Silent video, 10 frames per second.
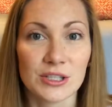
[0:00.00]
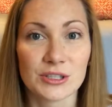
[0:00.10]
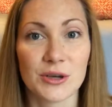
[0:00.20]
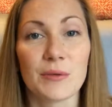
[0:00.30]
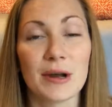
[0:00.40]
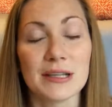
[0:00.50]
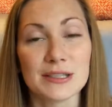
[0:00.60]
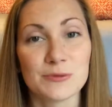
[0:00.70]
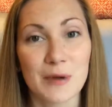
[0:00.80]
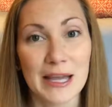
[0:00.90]
So I wanted
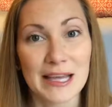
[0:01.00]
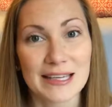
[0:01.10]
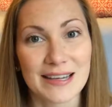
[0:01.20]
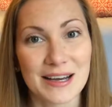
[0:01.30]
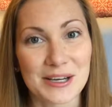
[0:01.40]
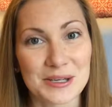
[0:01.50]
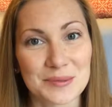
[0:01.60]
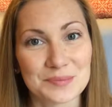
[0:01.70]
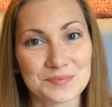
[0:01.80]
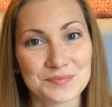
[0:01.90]
to wait
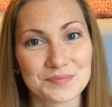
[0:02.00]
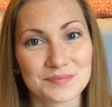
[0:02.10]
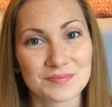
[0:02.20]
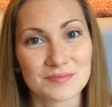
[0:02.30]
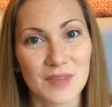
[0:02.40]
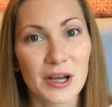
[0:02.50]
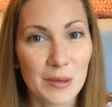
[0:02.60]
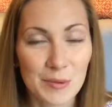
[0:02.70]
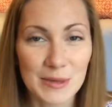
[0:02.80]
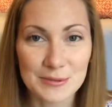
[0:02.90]
a
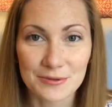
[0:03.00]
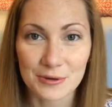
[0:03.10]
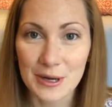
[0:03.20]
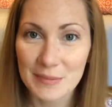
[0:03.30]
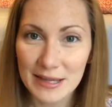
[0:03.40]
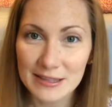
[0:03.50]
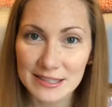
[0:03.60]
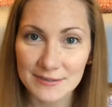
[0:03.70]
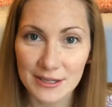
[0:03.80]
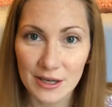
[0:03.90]
couple months before I made
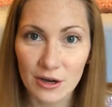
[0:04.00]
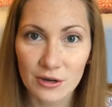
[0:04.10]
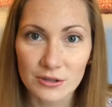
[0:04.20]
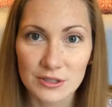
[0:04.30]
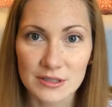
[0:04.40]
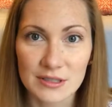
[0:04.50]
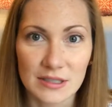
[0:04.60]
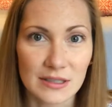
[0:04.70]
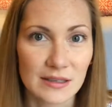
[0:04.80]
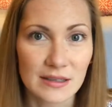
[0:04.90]
this video just
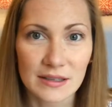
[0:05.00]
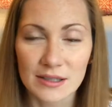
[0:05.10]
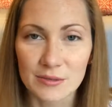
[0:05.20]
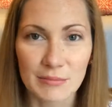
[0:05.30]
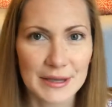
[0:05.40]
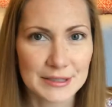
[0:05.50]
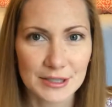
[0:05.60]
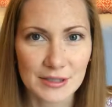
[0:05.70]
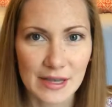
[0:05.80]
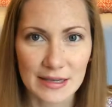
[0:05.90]
to make
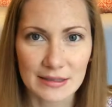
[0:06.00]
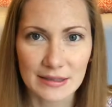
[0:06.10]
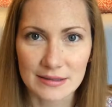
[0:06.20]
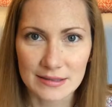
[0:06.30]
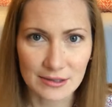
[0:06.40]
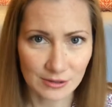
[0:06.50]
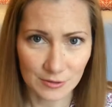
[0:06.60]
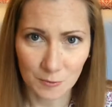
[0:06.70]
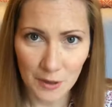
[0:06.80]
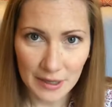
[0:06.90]
sure that it still
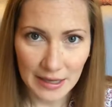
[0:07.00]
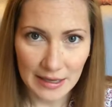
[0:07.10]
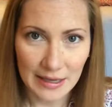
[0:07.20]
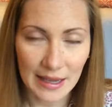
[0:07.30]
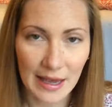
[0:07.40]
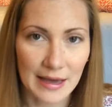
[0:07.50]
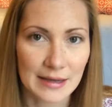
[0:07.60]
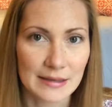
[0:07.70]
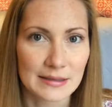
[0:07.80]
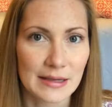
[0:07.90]
is working.
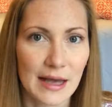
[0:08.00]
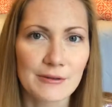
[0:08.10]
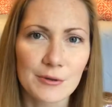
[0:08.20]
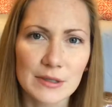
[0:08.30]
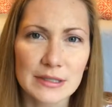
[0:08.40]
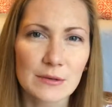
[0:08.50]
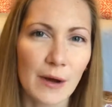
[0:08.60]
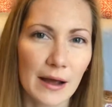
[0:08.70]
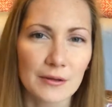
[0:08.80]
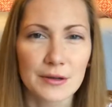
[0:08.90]
And every once in a
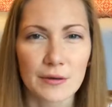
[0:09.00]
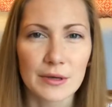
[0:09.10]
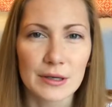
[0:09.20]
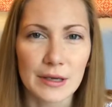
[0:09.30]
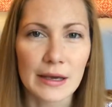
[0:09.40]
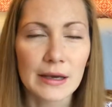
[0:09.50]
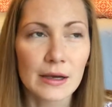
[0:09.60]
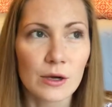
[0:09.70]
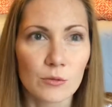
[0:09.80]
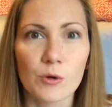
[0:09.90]
while, you know, he
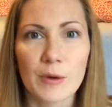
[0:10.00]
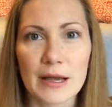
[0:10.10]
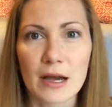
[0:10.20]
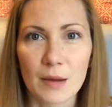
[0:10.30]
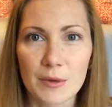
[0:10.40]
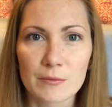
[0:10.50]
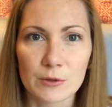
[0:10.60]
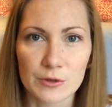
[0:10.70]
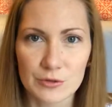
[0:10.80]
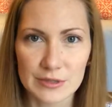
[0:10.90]
will wake up and
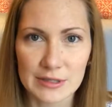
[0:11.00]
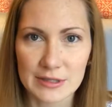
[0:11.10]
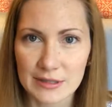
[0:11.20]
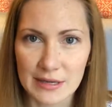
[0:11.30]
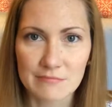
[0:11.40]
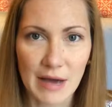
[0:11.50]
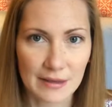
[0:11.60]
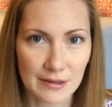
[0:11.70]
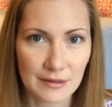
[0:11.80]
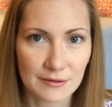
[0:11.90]
we'll use the same
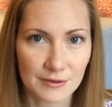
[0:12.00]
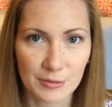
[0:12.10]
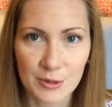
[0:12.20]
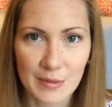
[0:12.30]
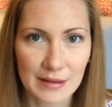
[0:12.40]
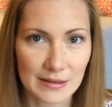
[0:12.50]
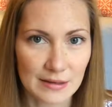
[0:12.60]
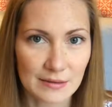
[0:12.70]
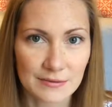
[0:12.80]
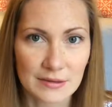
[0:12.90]
method, the Ferber
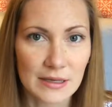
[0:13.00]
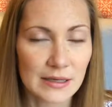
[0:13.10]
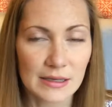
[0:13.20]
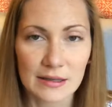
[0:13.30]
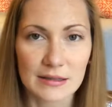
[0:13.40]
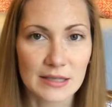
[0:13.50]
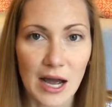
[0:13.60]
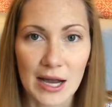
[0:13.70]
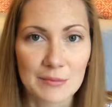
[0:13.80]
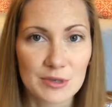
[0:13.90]
method of the
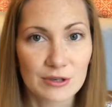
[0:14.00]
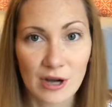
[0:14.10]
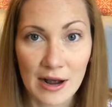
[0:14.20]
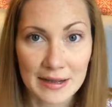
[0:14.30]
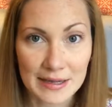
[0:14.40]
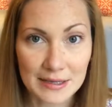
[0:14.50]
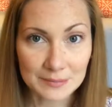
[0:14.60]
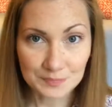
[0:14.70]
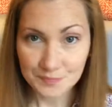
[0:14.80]
timed crying.